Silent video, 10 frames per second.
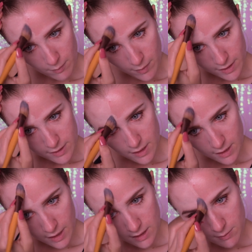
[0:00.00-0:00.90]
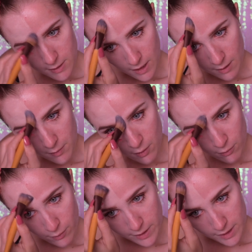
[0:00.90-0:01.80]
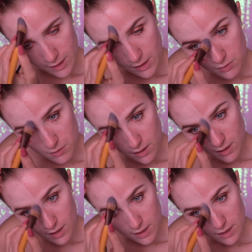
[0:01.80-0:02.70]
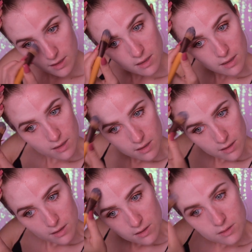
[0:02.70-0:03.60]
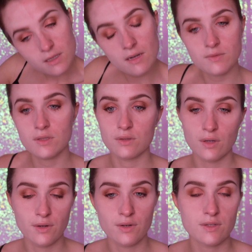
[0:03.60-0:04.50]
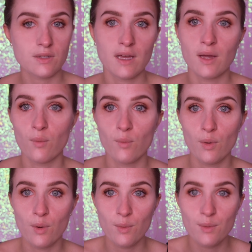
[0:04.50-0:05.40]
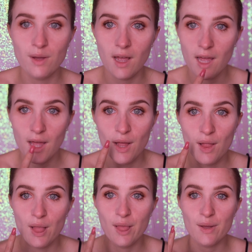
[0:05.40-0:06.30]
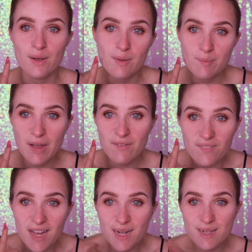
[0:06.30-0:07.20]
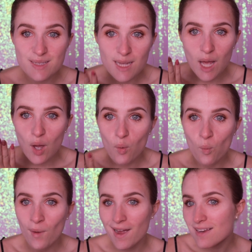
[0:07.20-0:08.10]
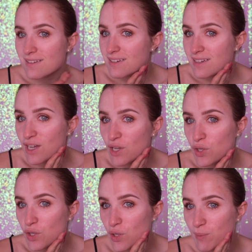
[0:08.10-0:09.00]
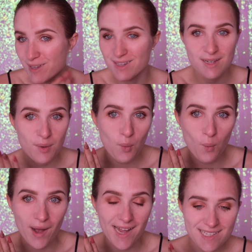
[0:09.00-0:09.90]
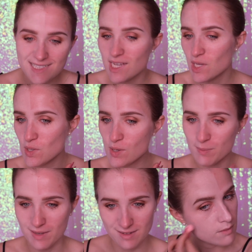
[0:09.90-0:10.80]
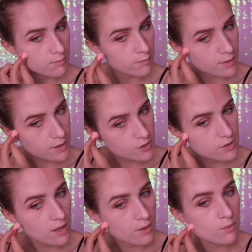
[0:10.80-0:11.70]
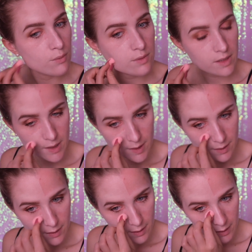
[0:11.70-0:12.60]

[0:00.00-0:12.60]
my skin has become really dry. So I've just noticed that, whoa, look at my face. White human, white human. Mesh that all in.